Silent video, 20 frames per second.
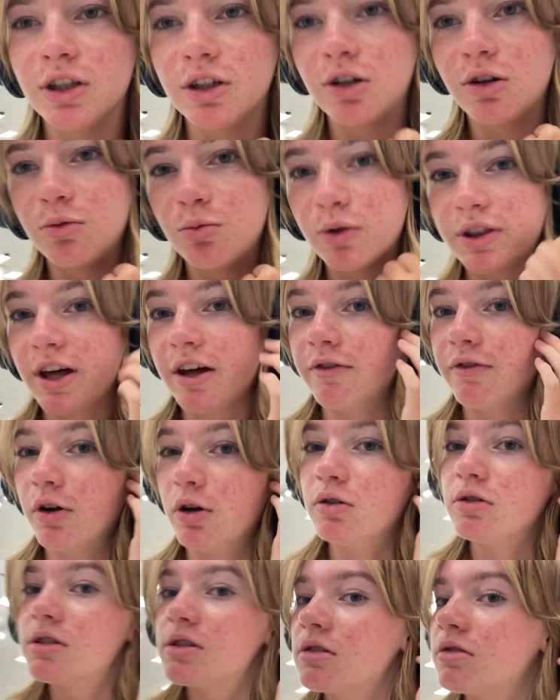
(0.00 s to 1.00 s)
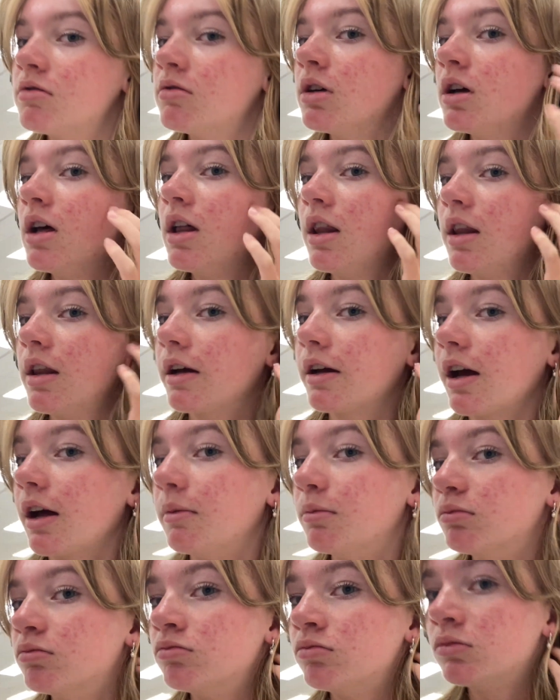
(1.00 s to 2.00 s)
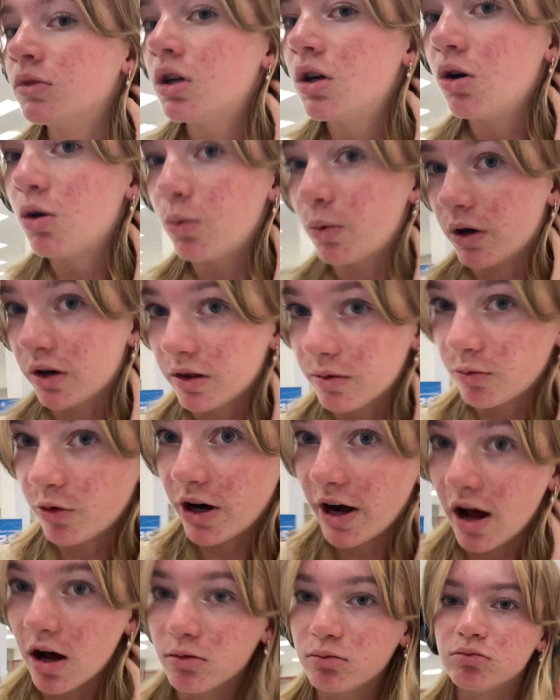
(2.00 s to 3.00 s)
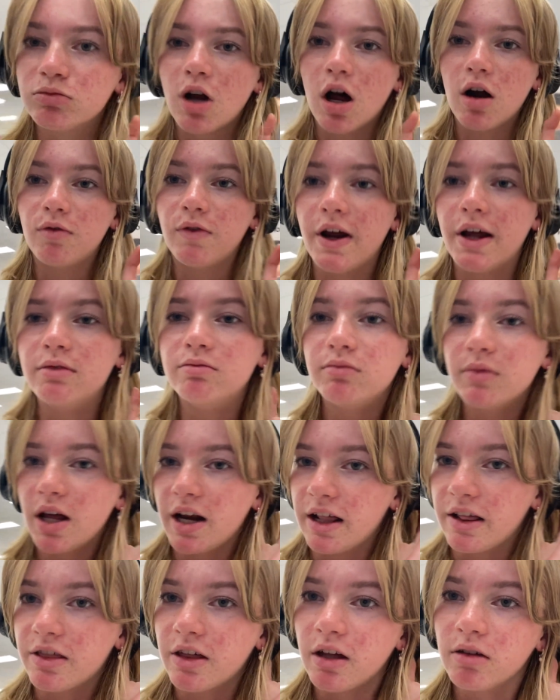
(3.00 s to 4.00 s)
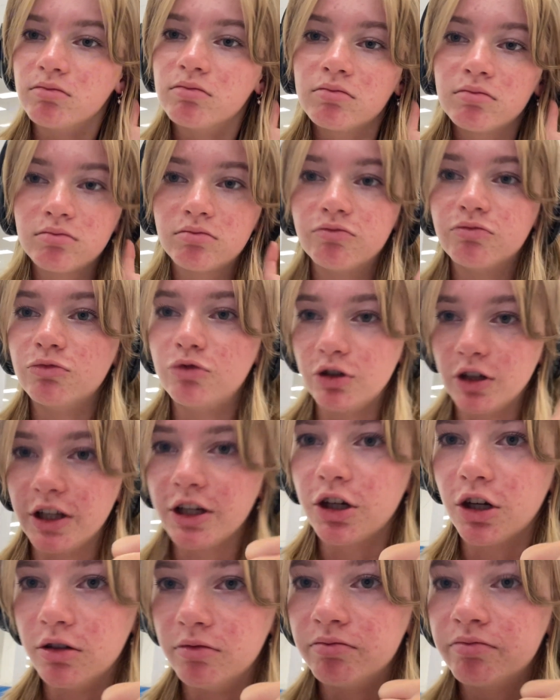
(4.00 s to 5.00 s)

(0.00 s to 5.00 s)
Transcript: good with headphones. Like I'm wearing them right now, not red, anything, really good.